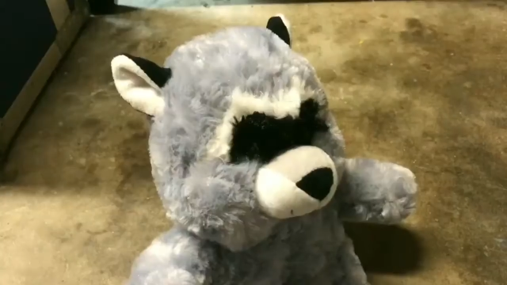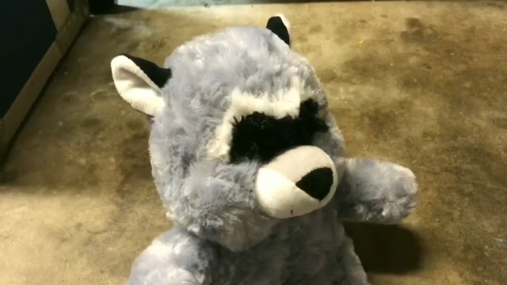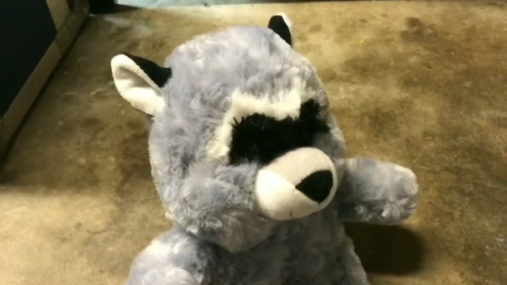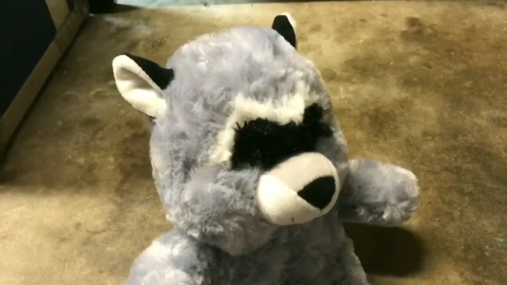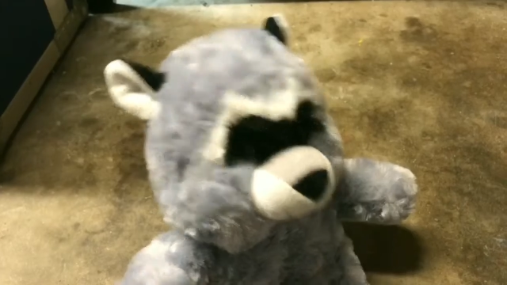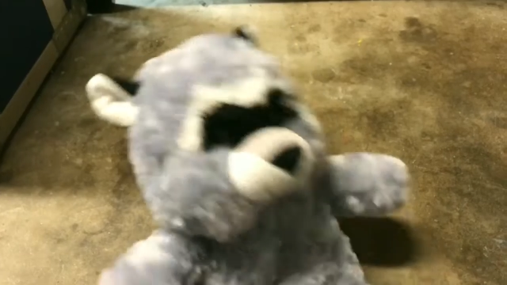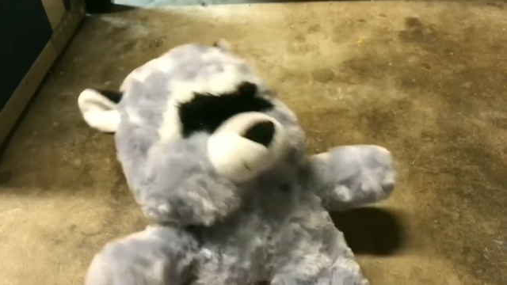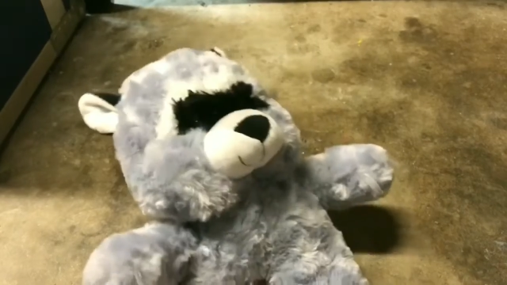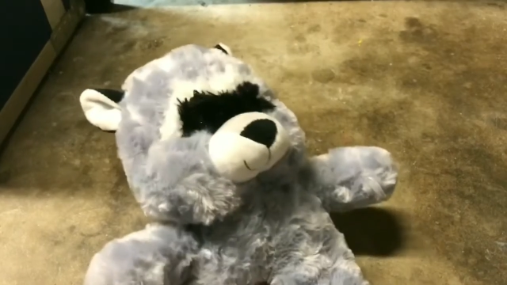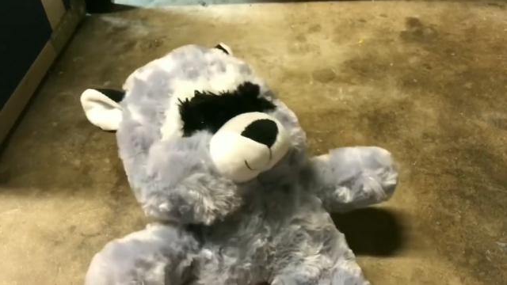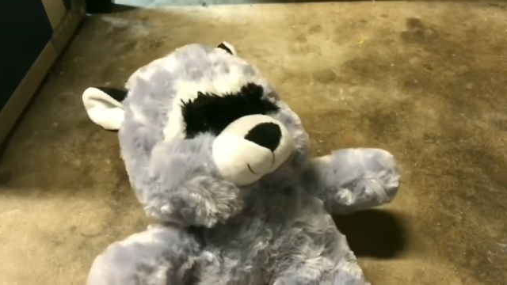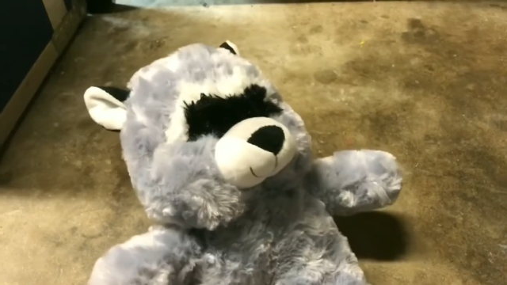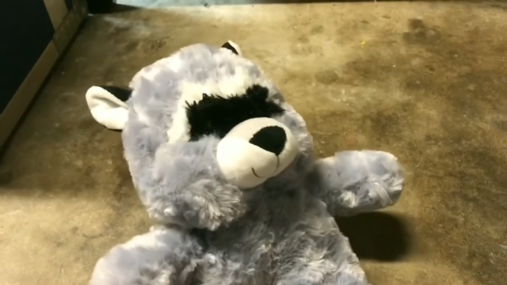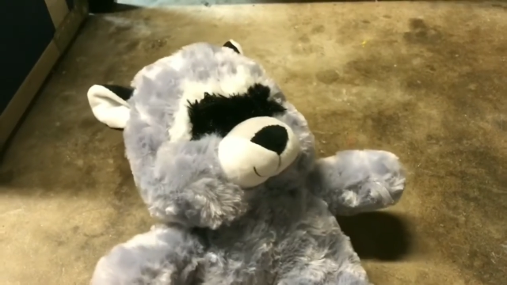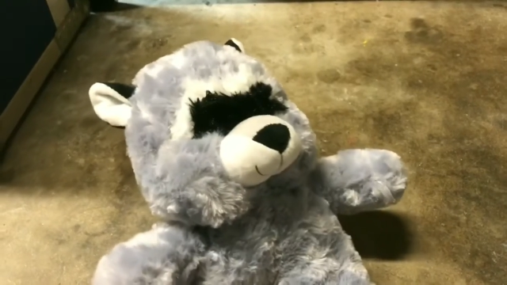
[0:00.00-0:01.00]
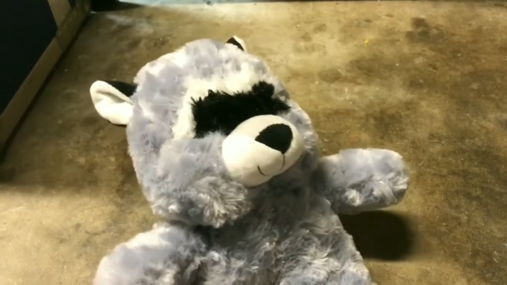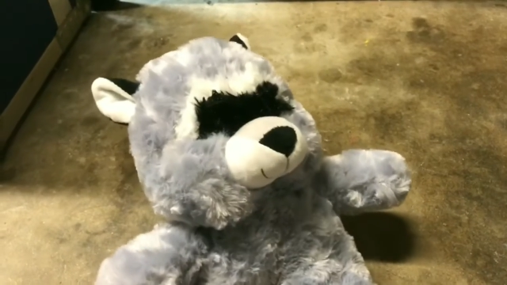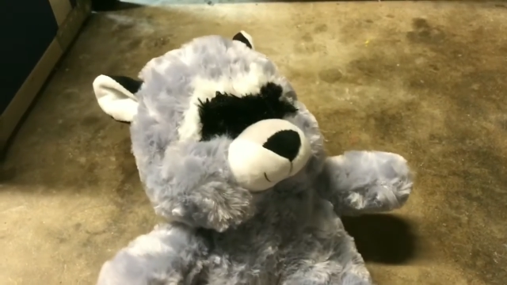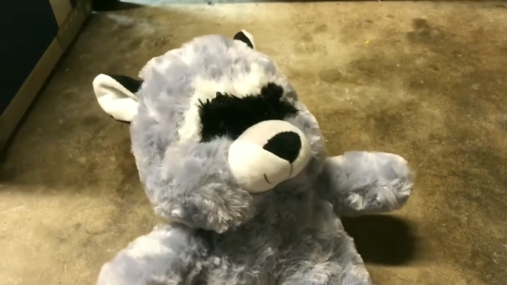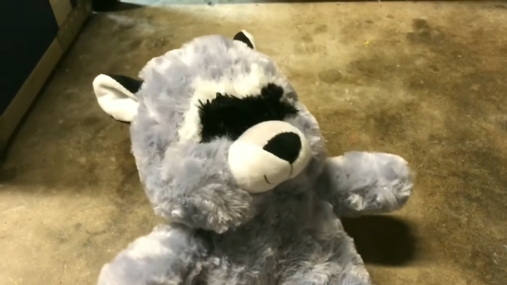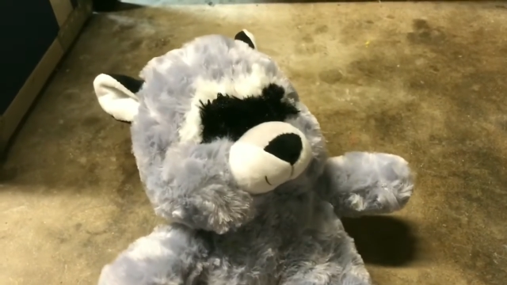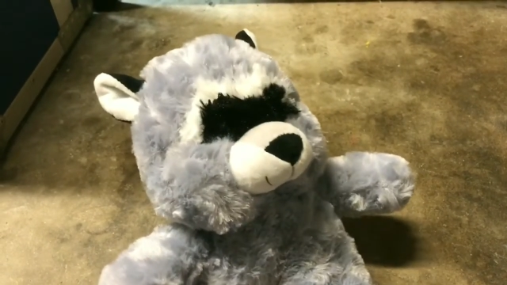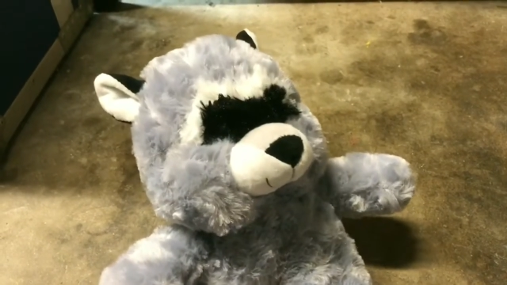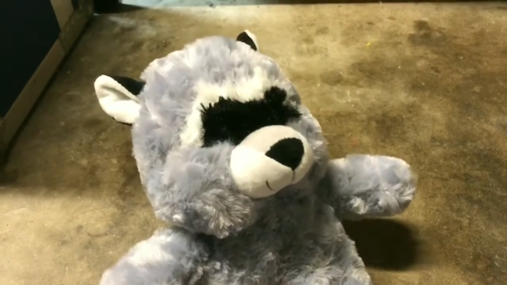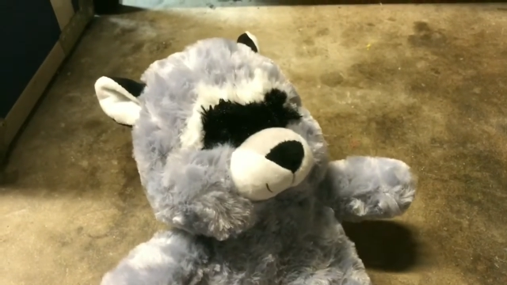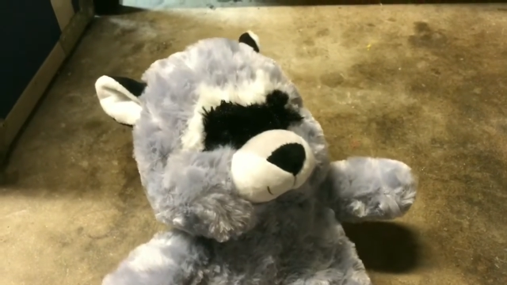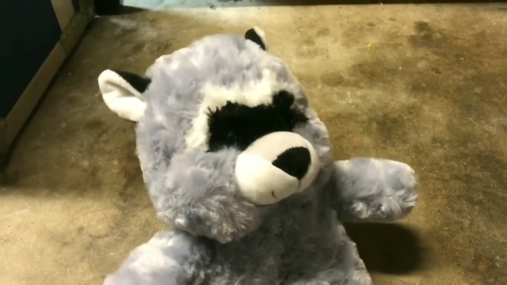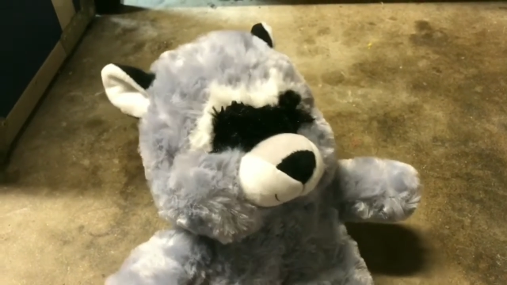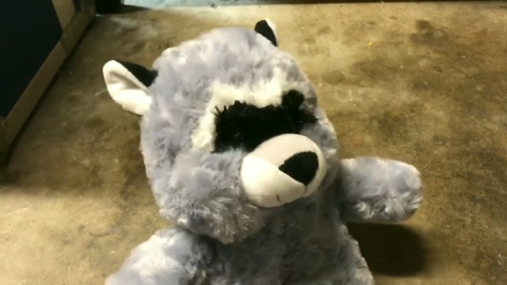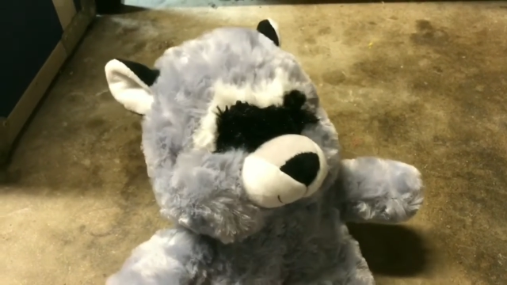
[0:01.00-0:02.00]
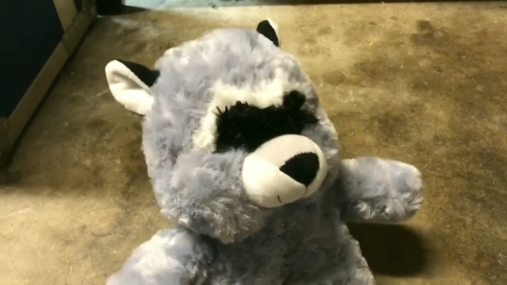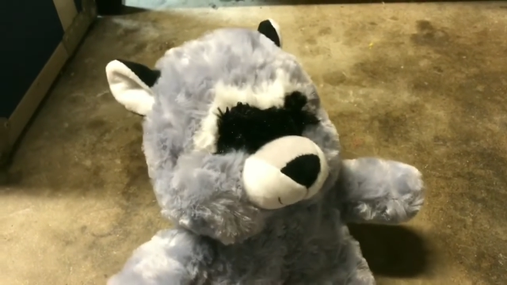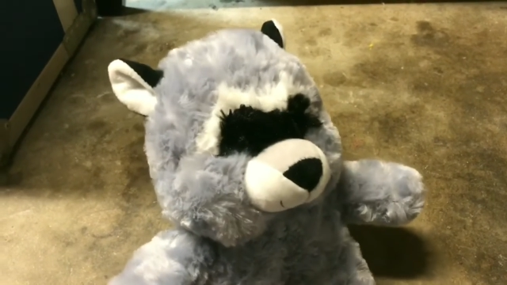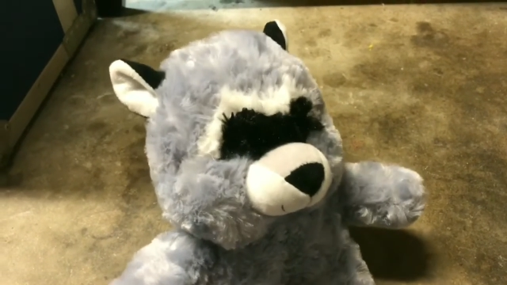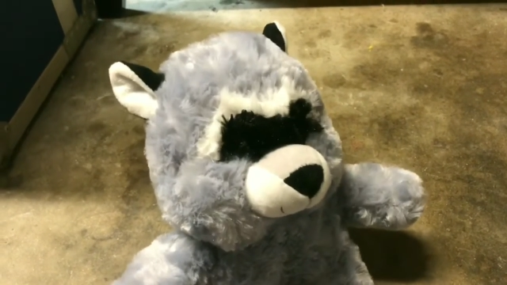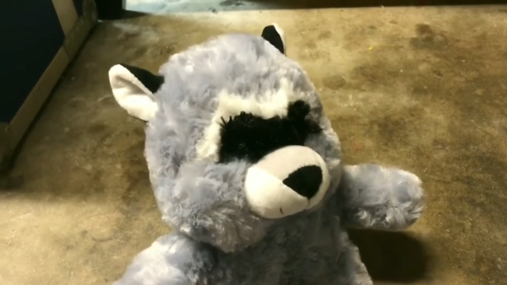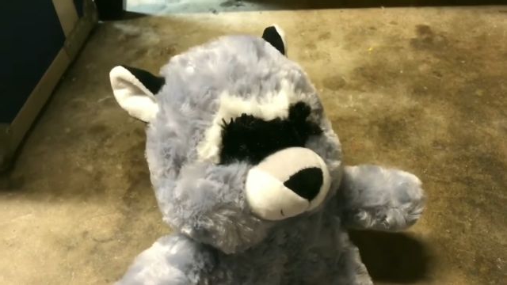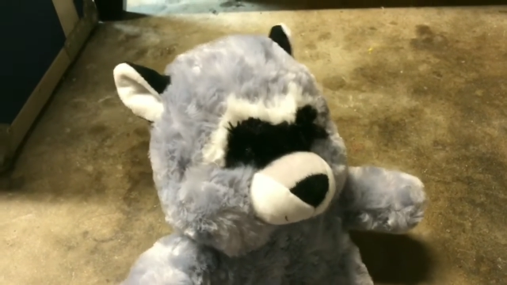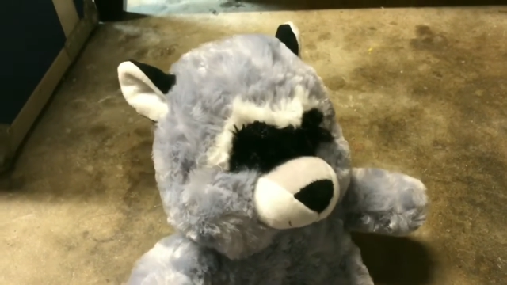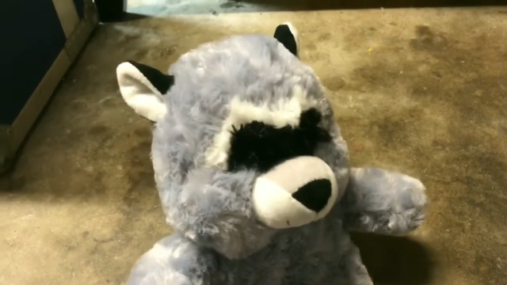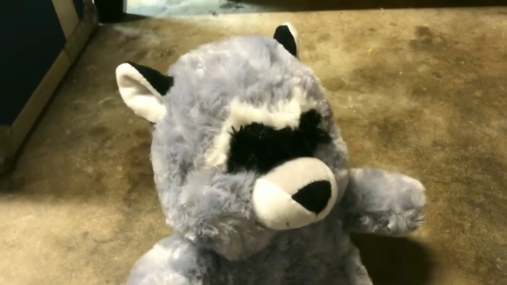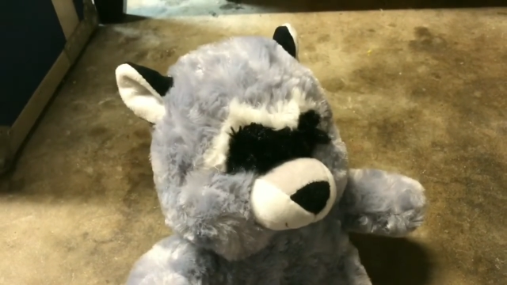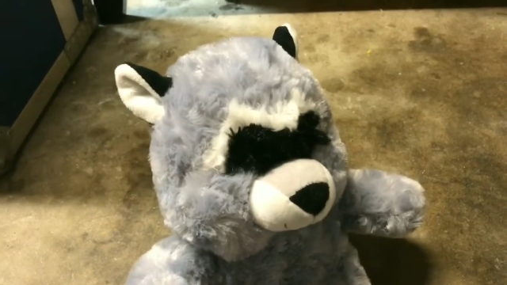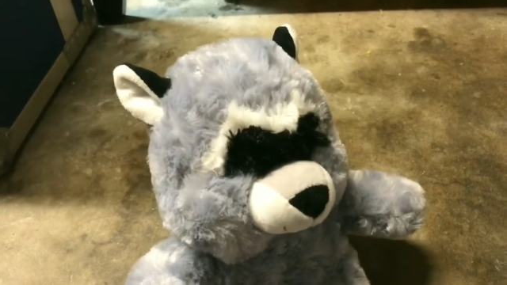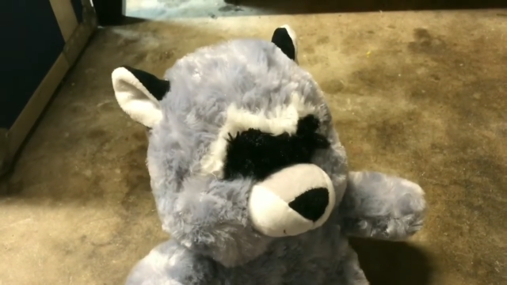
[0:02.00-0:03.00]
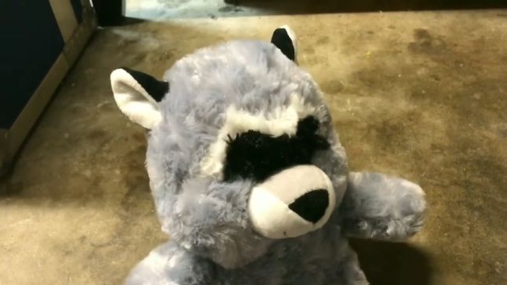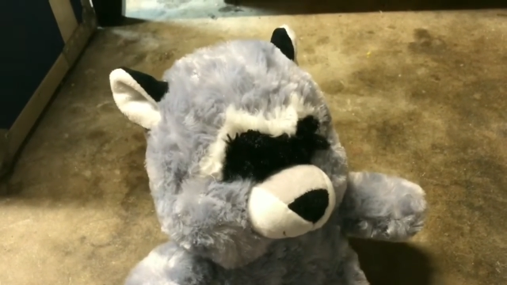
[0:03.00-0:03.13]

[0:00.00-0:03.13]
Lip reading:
No face is visible, so there are no lips to read.